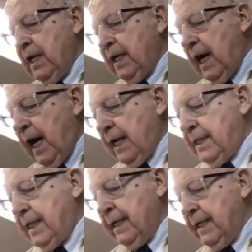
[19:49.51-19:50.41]
God
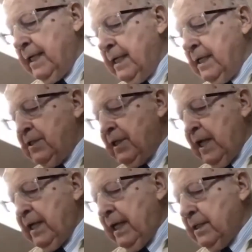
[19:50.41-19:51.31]
did,
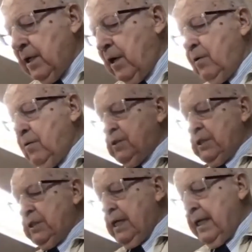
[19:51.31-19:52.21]
sending his own
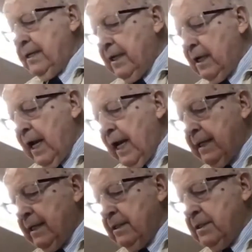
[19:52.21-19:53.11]
son in the
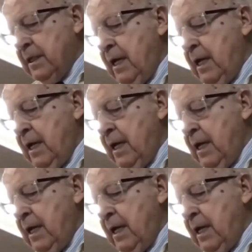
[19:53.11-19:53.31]
likeness.